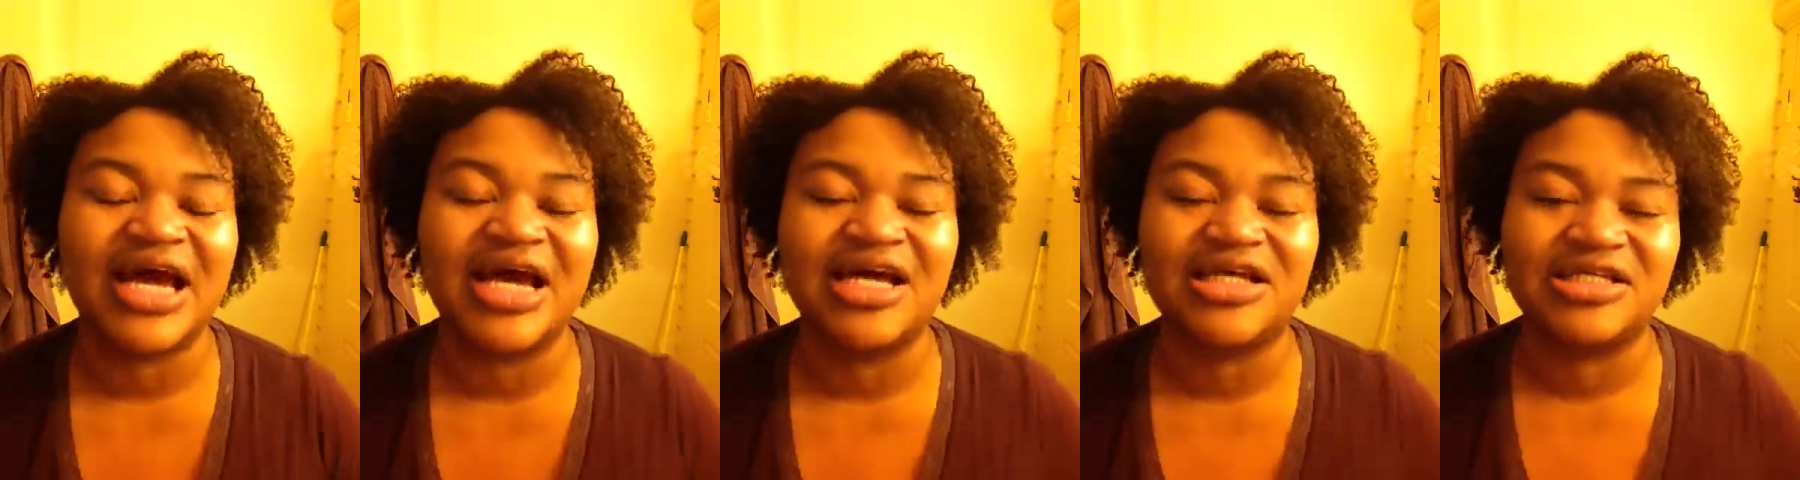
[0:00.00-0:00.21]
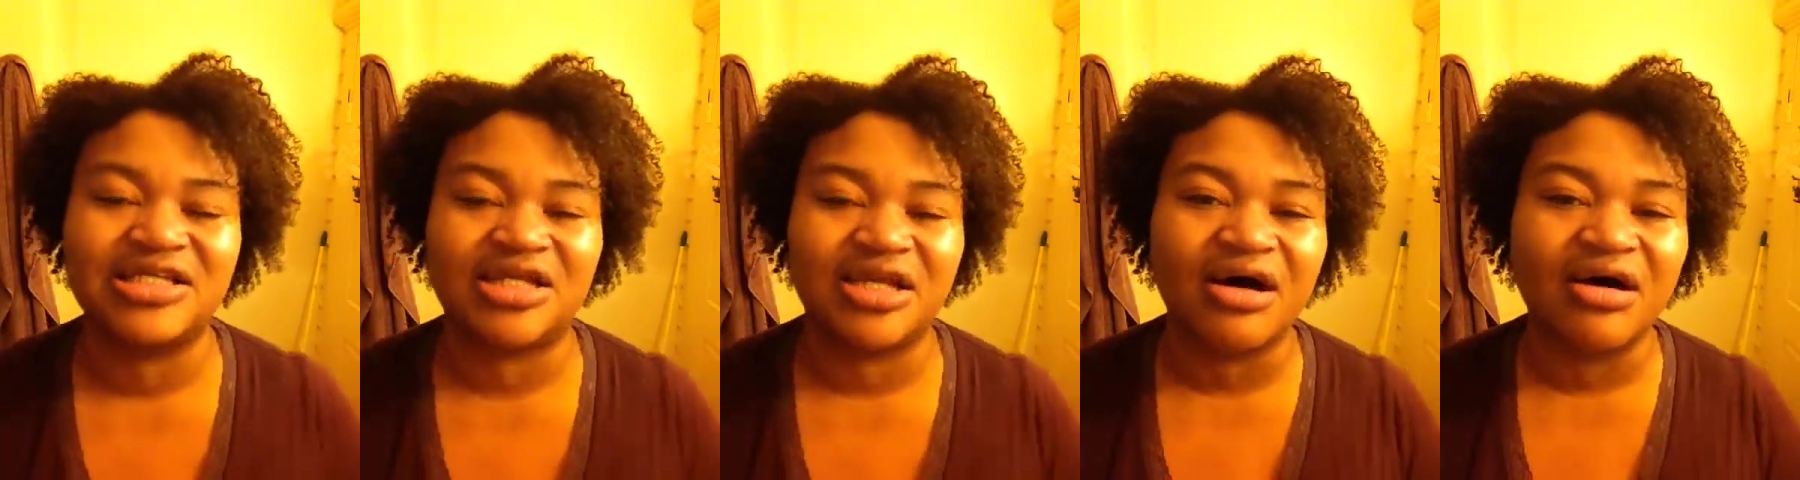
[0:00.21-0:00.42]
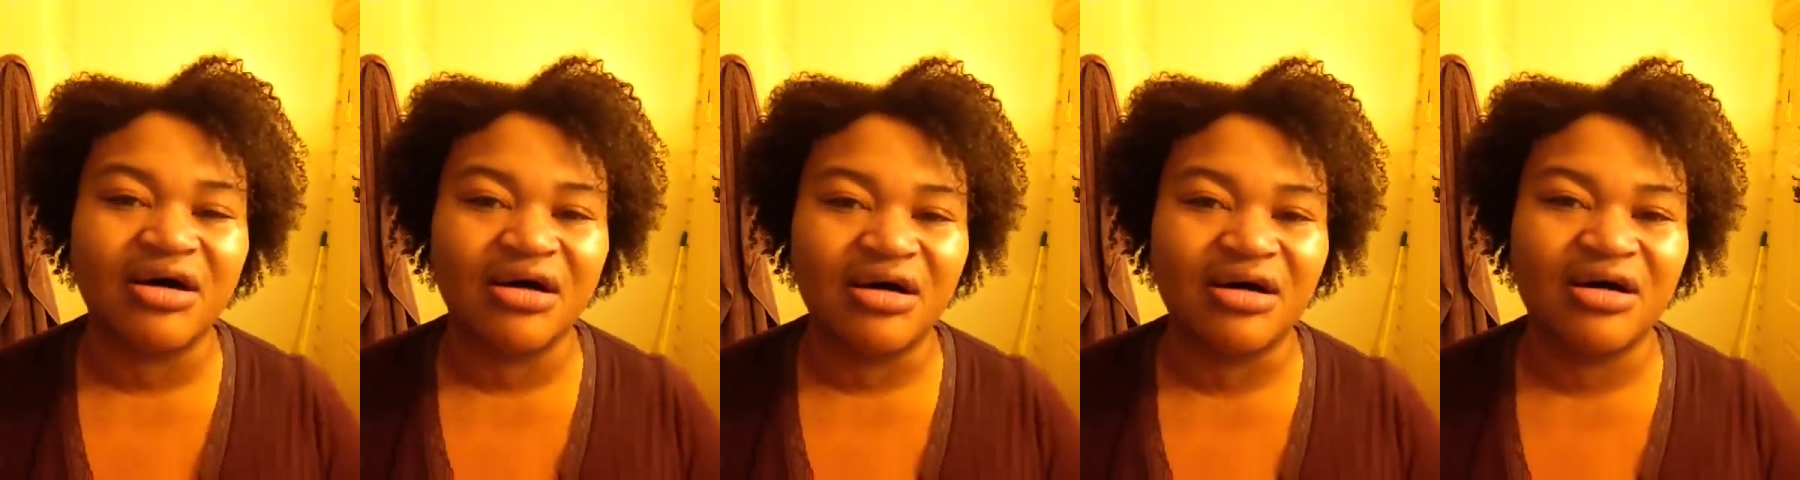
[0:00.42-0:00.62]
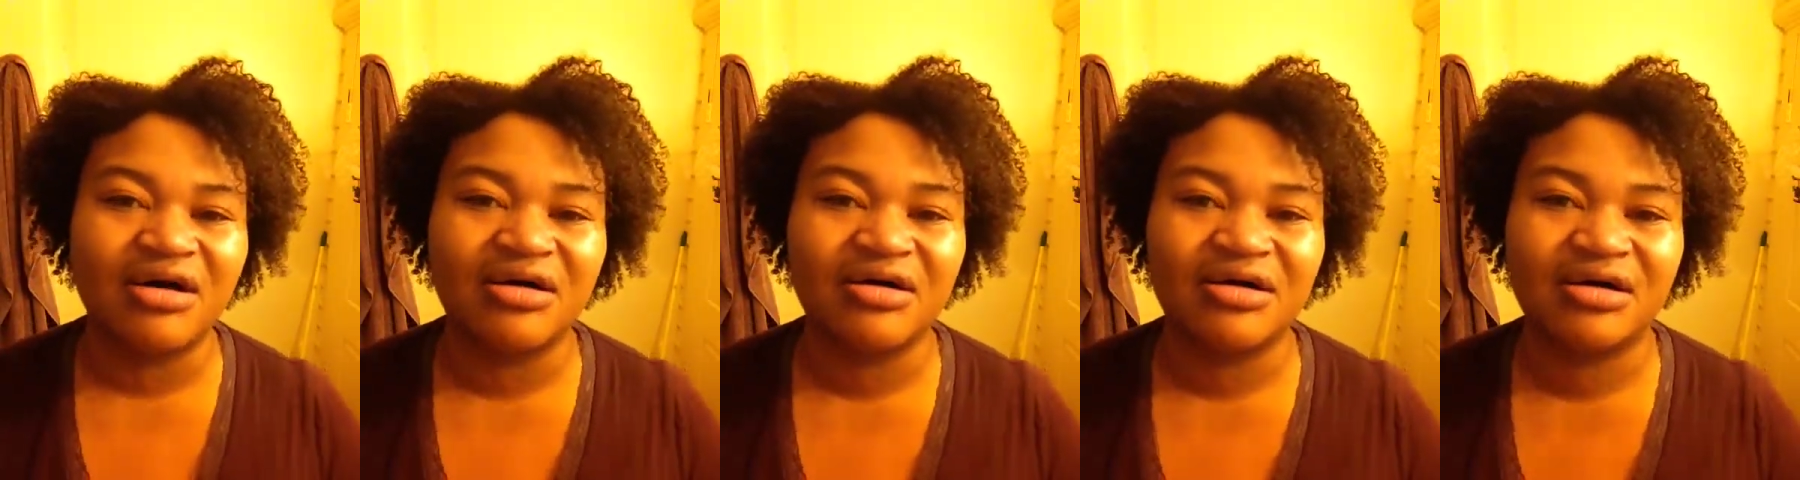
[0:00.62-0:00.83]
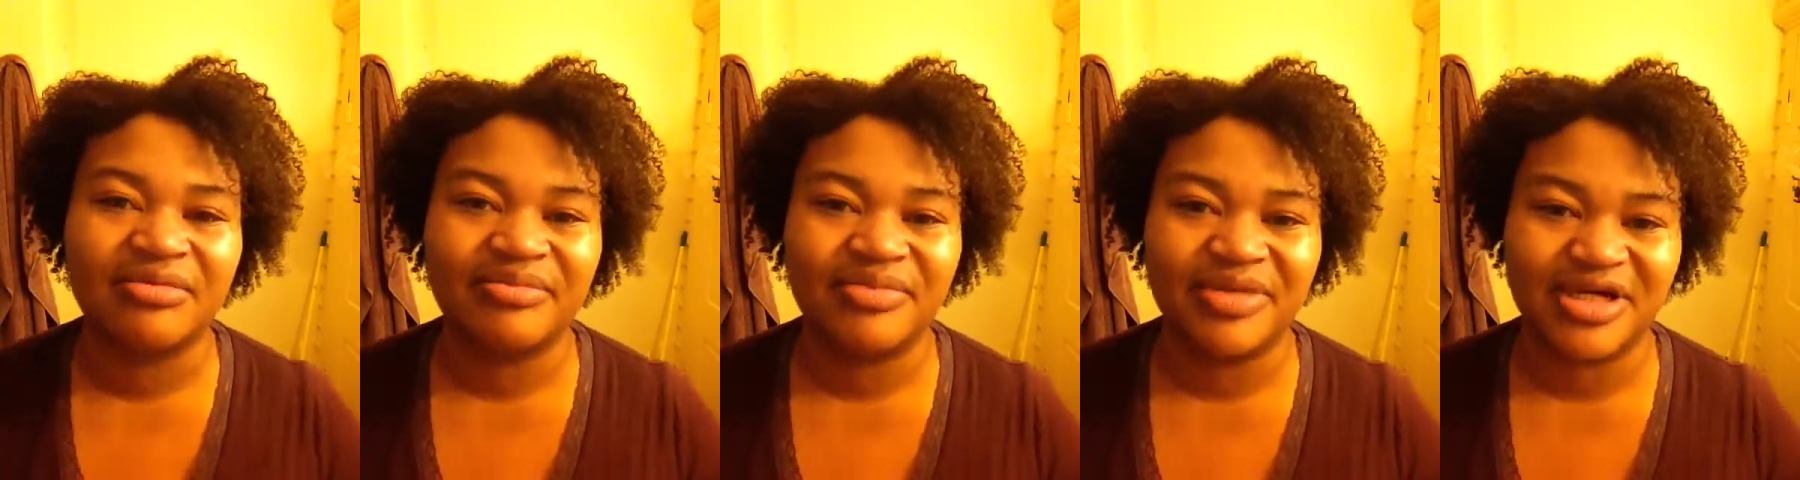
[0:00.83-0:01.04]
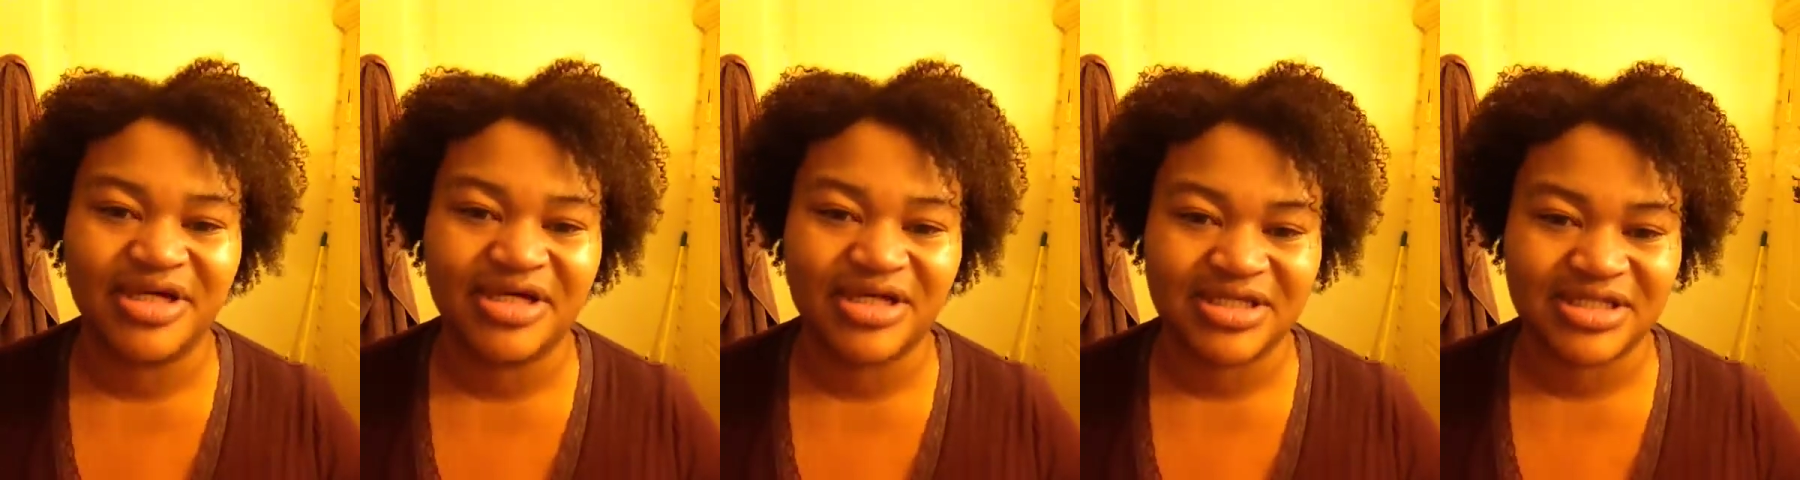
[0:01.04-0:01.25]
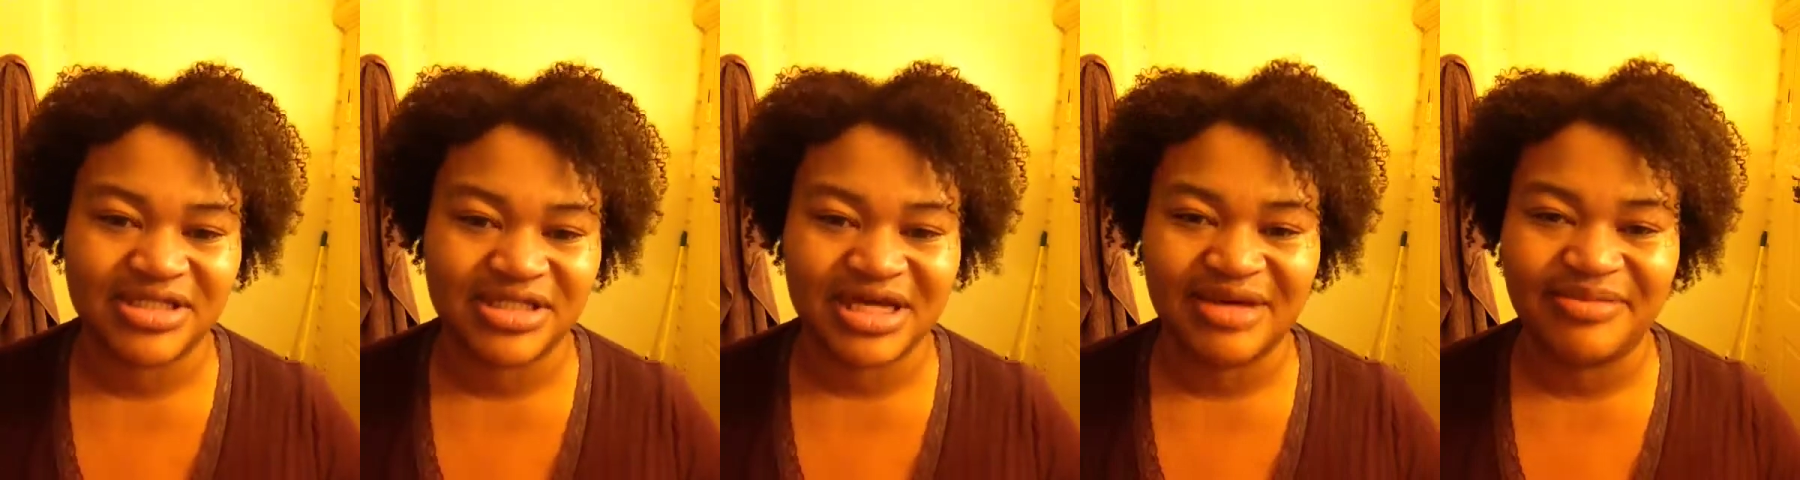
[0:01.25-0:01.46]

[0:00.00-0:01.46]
as long because,